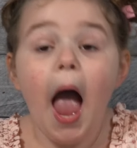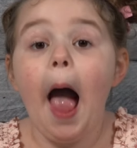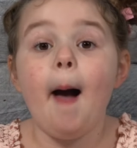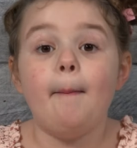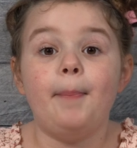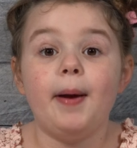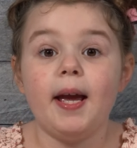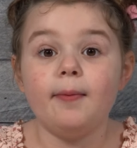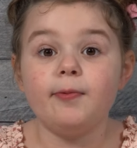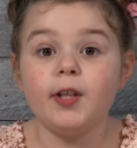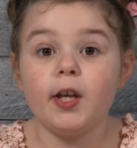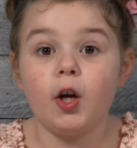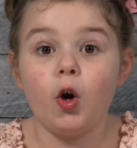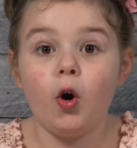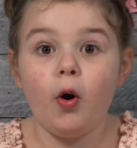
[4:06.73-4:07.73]
at Pam
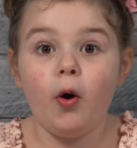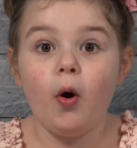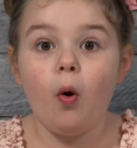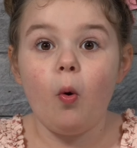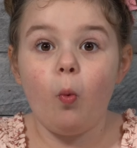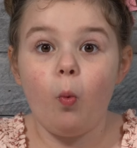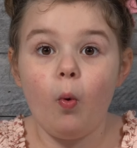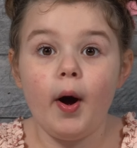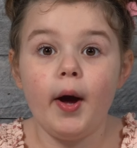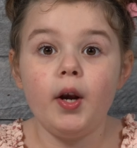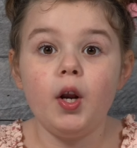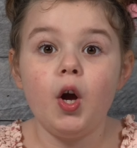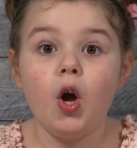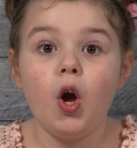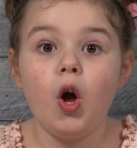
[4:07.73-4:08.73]
Slinger
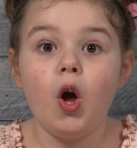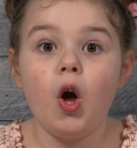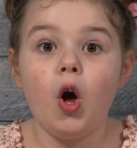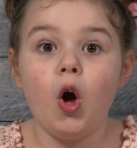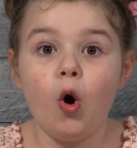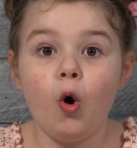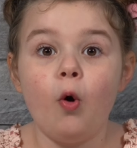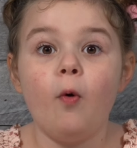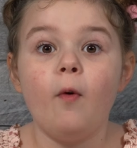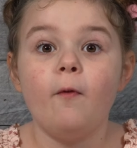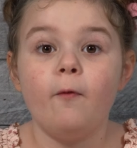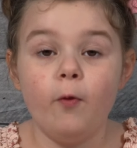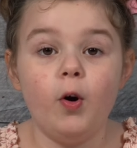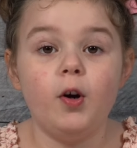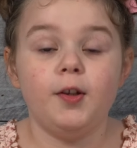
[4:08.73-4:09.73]

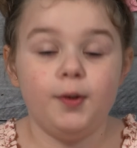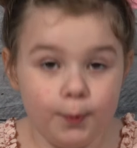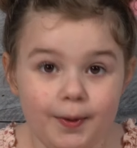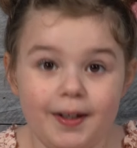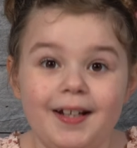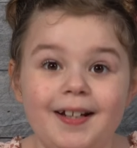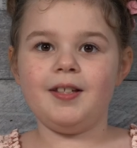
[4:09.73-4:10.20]
1043.